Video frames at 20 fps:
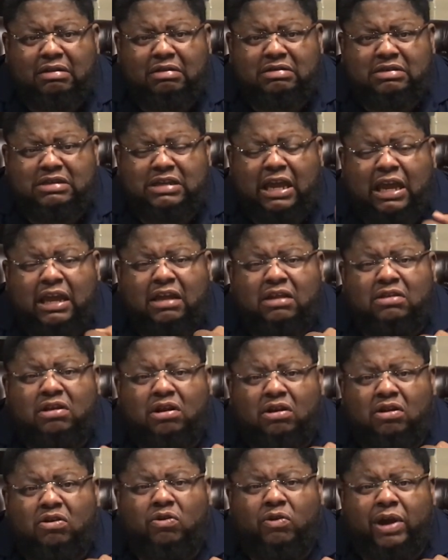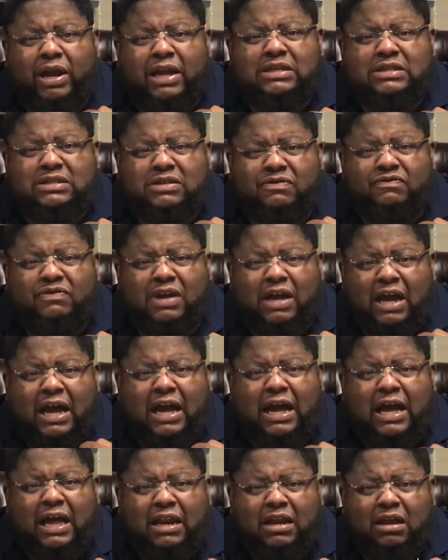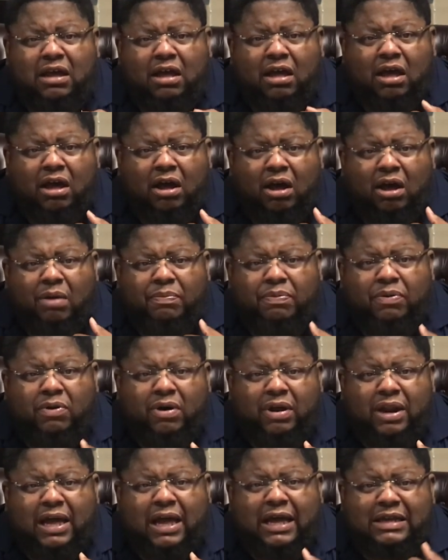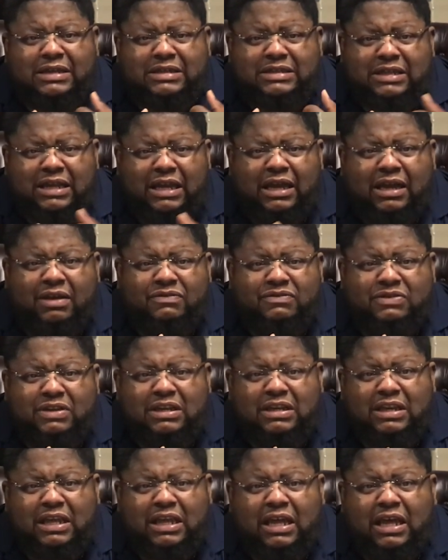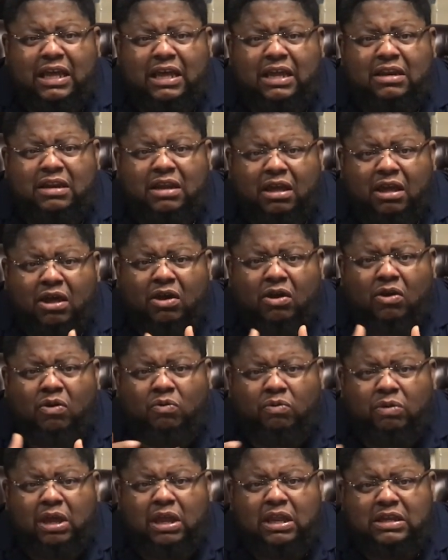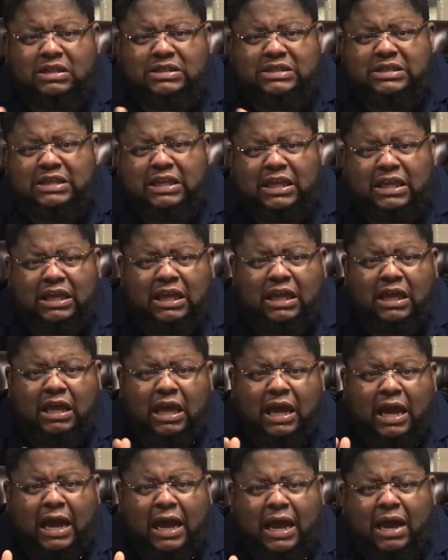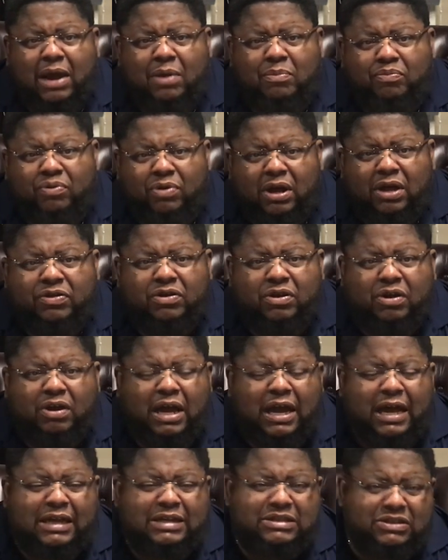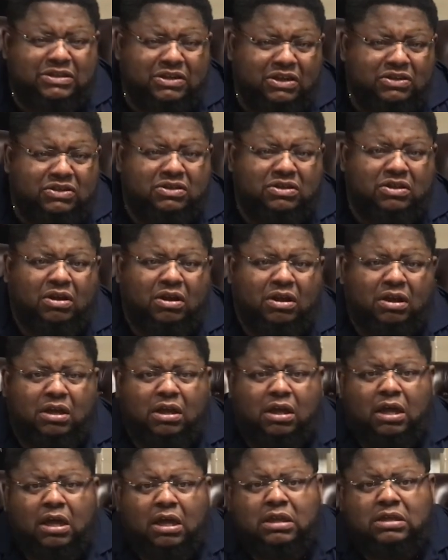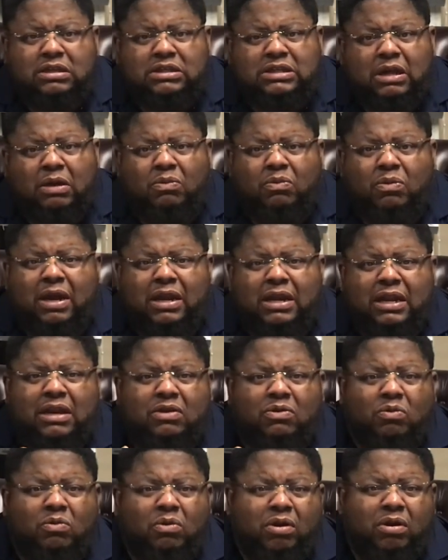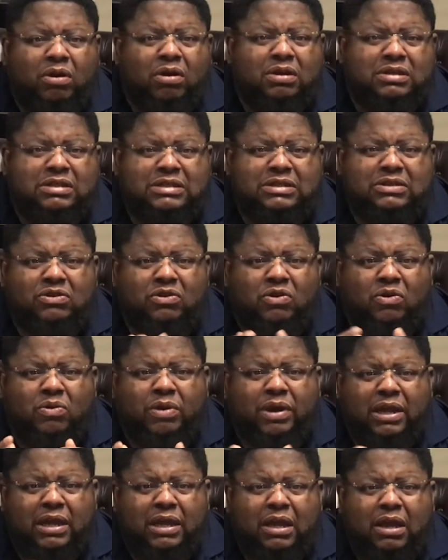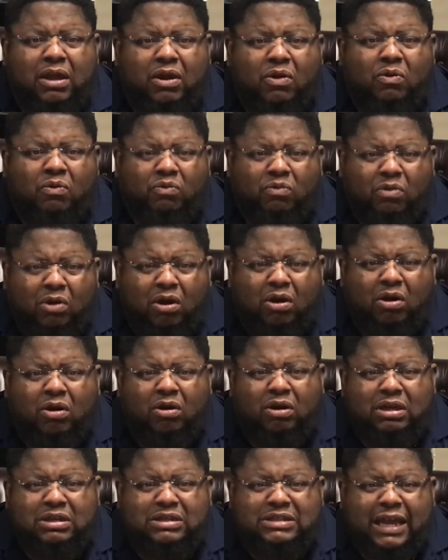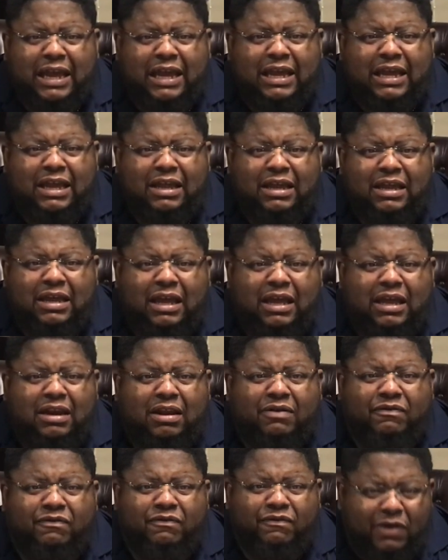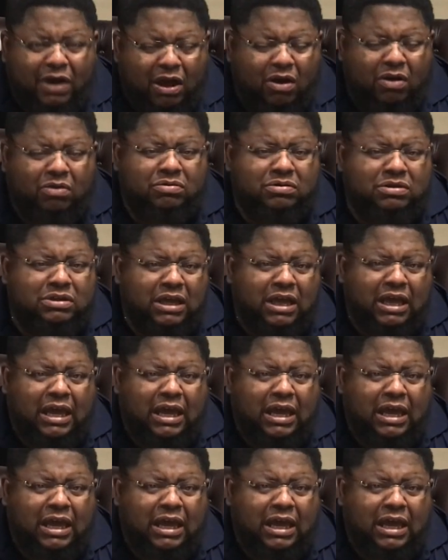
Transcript: take the grace of God upon ourselves and then we see our brother, our sister, someone in the world doing wrong or taking in a fault,